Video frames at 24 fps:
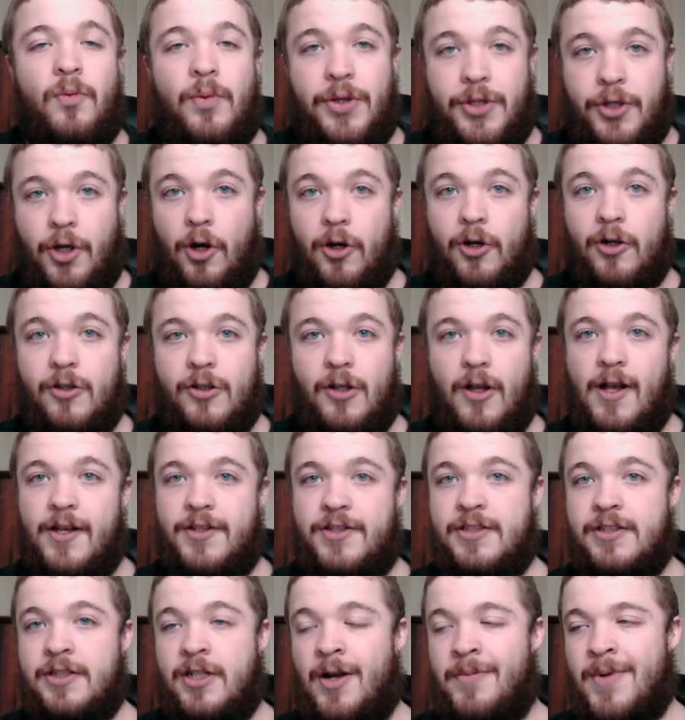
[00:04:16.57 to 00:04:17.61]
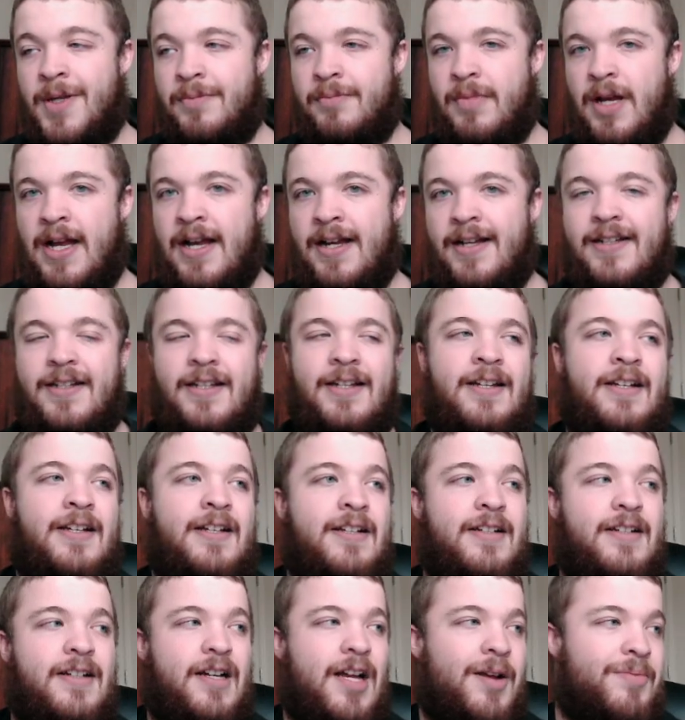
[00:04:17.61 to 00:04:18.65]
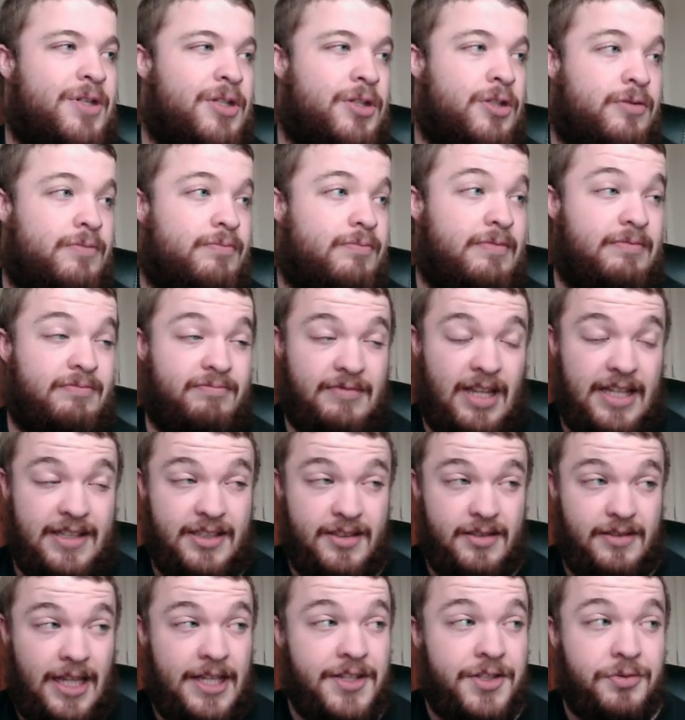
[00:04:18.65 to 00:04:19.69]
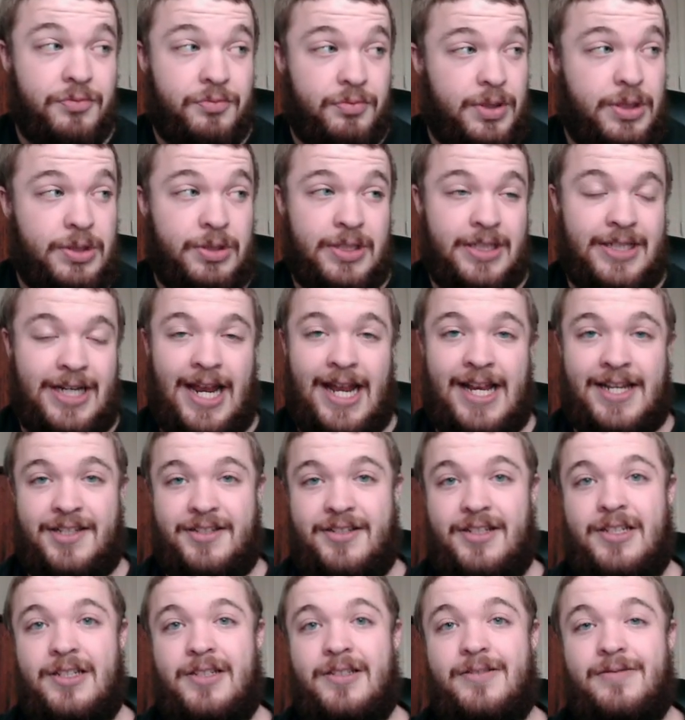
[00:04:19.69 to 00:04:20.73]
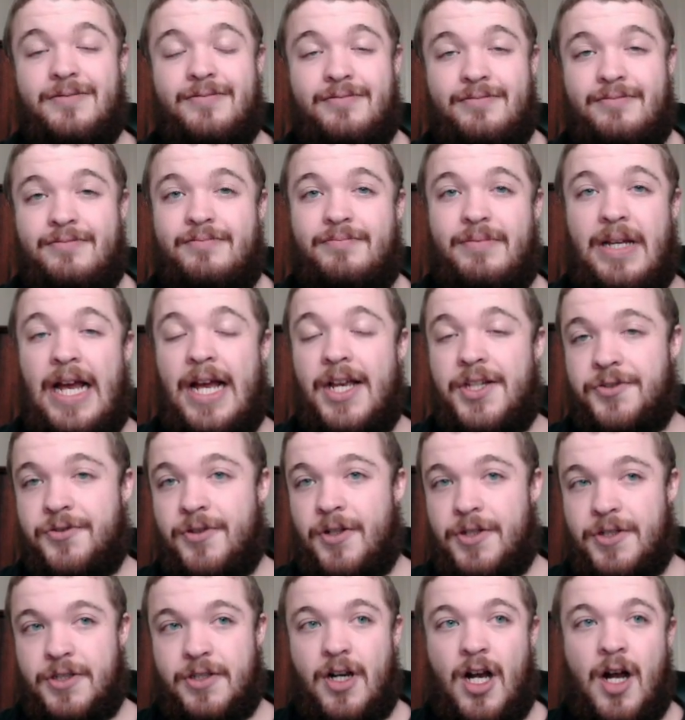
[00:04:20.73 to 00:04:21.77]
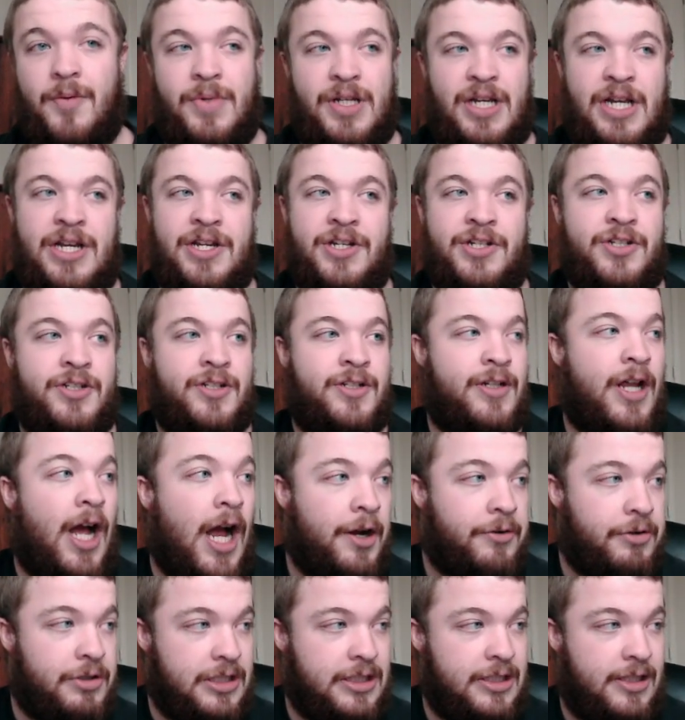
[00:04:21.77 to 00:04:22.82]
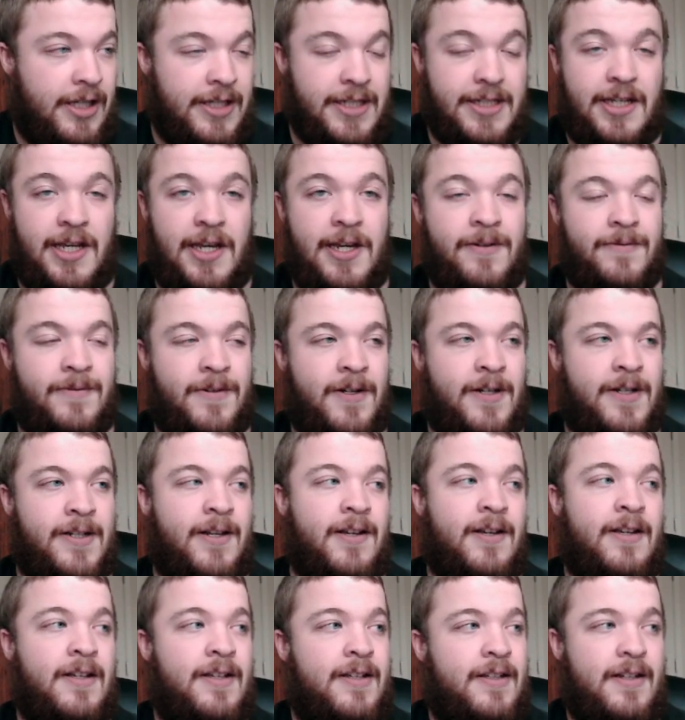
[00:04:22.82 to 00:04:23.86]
Carl Lawson coming back. I mean, that's a really nasty pass rush combination. I really like Kayvon.